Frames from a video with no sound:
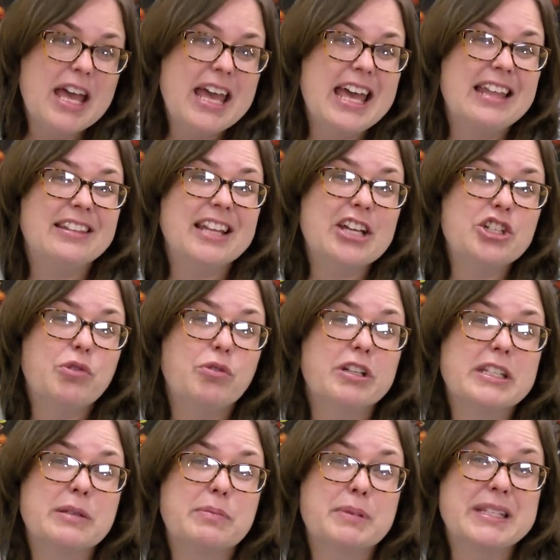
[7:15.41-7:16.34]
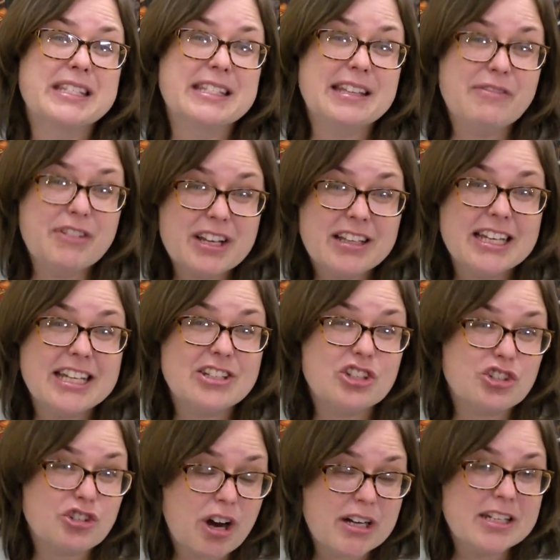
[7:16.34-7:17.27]
unless you are specifically
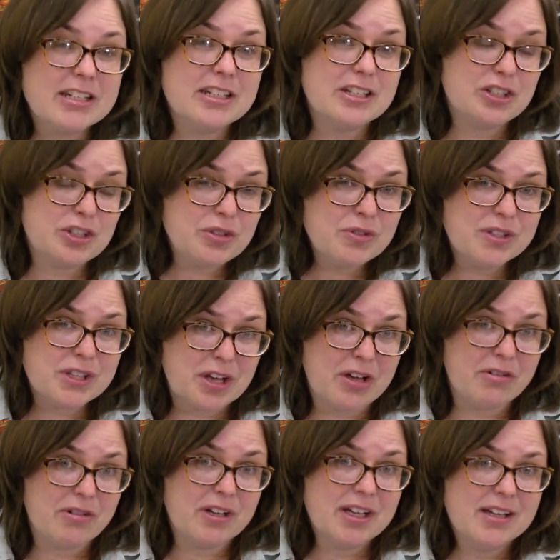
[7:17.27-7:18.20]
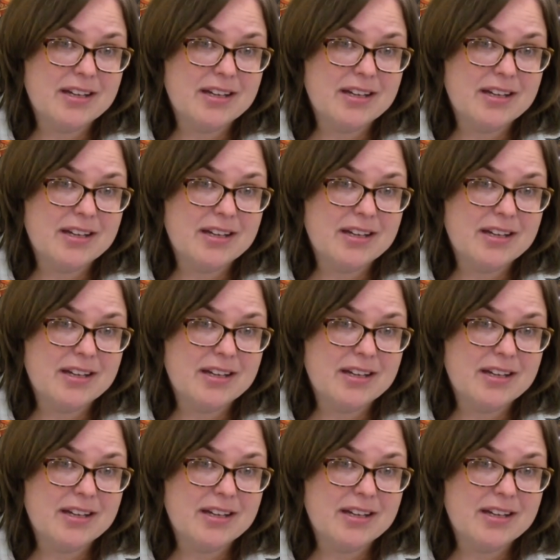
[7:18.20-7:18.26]
instructed to do so,